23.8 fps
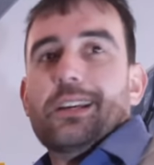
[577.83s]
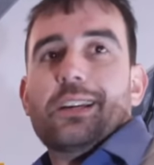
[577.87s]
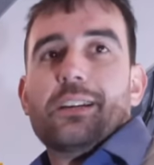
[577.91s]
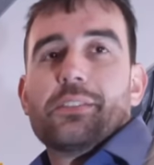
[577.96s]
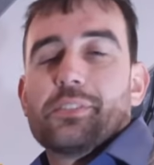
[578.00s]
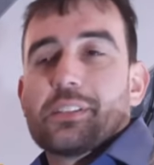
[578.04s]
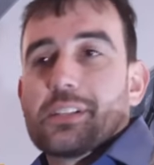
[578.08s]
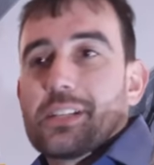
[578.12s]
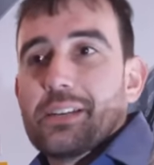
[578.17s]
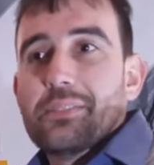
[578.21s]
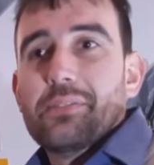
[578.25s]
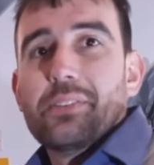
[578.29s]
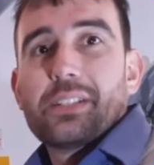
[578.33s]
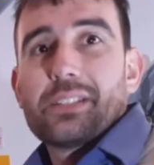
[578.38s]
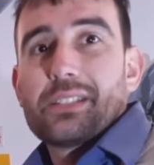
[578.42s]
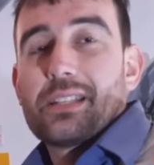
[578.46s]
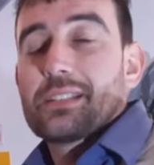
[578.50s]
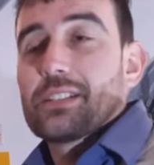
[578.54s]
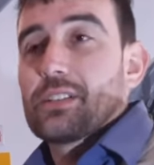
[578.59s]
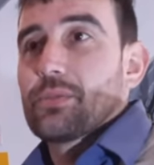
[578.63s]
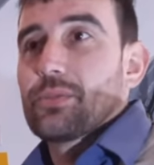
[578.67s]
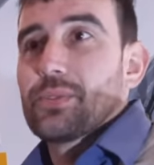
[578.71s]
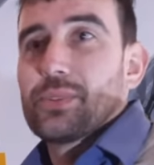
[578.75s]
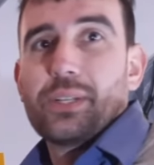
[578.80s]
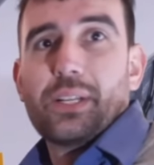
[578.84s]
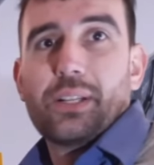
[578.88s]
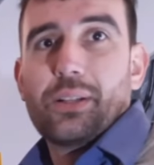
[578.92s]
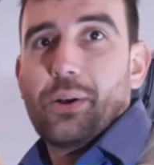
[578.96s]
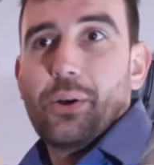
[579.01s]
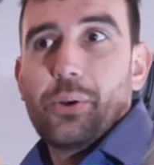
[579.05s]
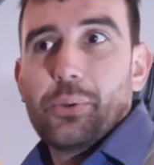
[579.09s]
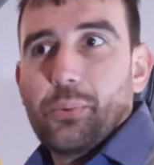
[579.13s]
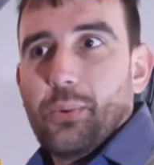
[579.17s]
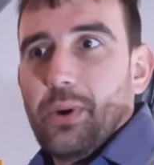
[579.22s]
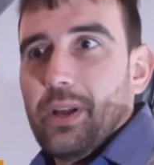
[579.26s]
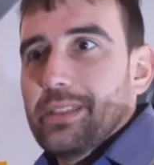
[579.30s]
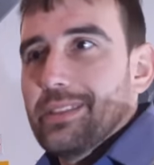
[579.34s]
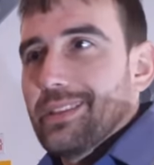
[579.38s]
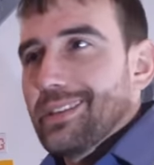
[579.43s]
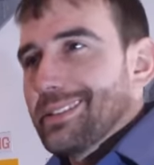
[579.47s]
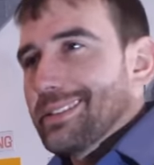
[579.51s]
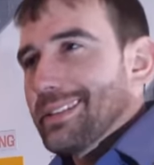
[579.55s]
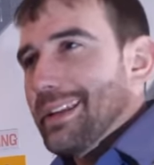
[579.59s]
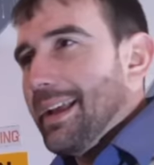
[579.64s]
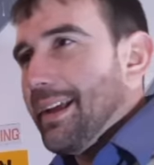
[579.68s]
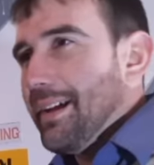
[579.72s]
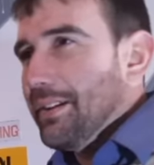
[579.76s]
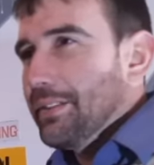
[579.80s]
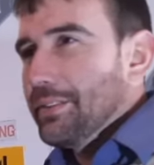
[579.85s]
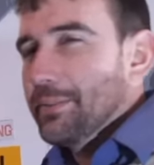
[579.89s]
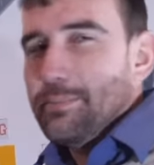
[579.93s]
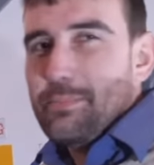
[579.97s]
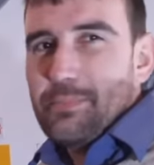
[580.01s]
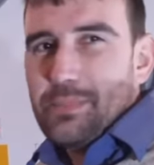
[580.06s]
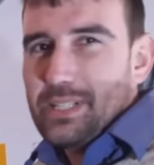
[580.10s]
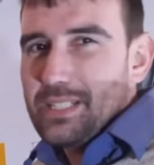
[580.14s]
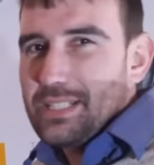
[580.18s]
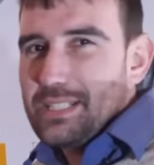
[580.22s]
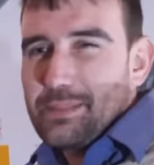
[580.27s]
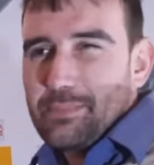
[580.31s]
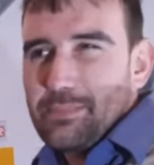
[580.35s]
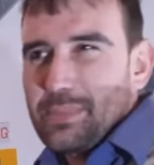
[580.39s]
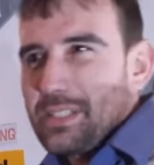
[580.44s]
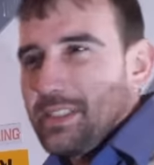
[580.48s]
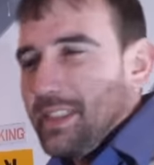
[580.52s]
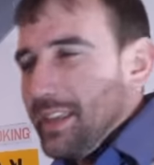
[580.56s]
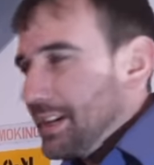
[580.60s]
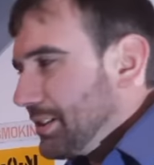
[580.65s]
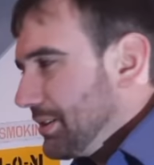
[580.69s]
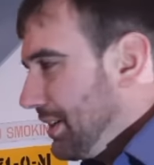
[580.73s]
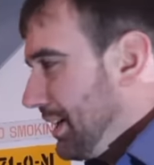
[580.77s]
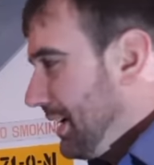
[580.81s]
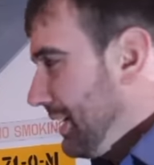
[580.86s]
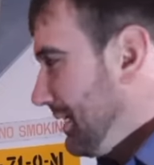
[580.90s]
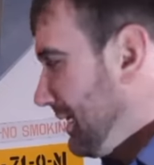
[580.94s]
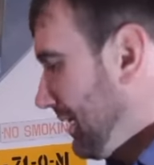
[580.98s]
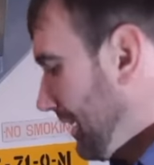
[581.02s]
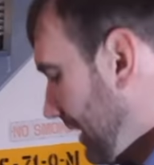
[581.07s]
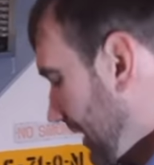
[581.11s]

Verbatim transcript: Forgive us, that's a real old one. The sound might not be that great.